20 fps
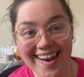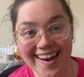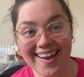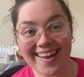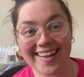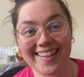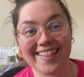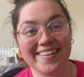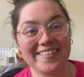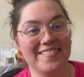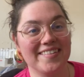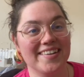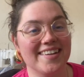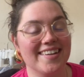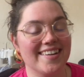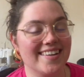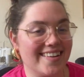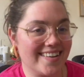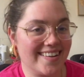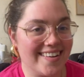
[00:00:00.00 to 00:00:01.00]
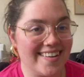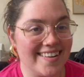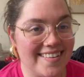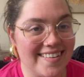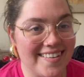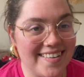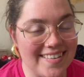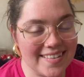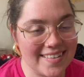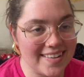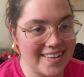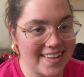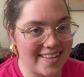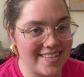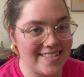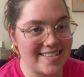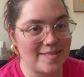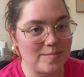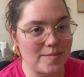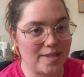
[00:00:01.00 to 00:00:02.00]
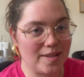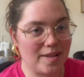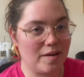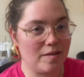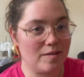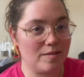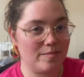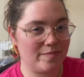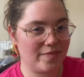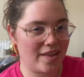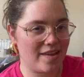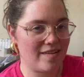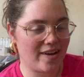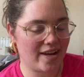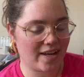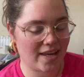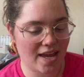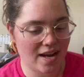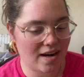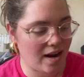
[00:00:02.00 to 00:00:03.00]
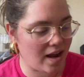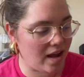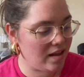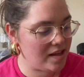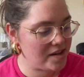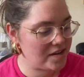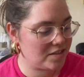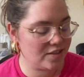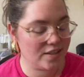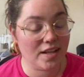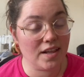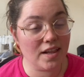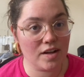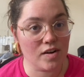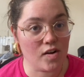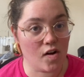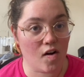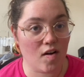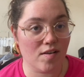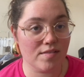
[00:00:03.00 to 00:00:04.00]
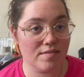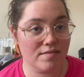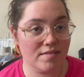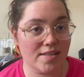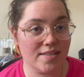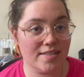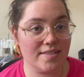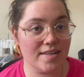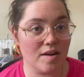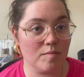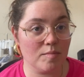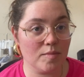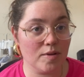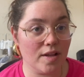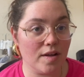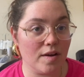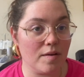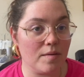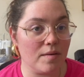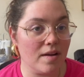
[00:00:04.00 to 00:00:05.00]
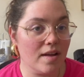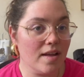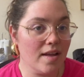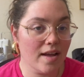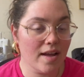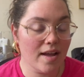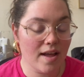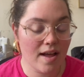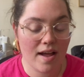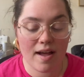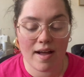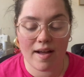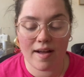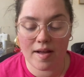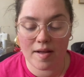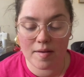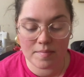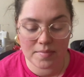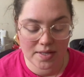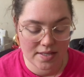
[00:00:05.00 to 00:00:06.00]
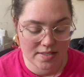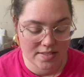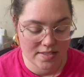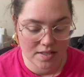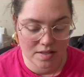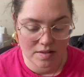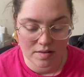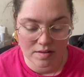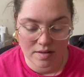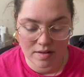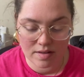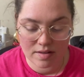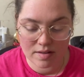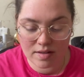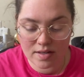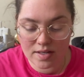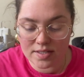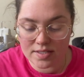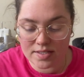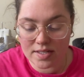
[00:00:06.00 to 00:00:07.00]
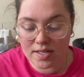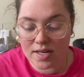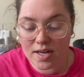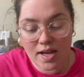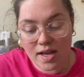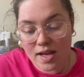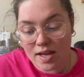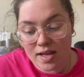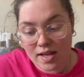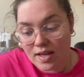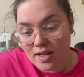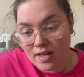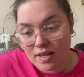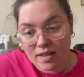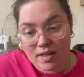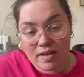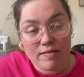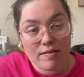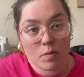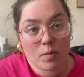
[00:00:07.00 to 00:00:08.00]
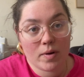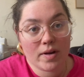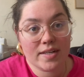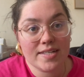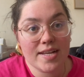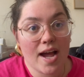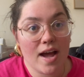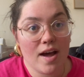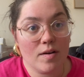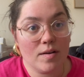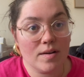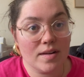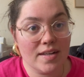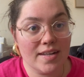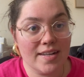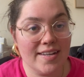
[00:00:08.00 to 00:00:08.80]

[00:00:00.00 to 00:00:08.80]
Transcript: I love it. I'll link it down below if I can. I'll actually link all of this down below um, because they look, because if it works out,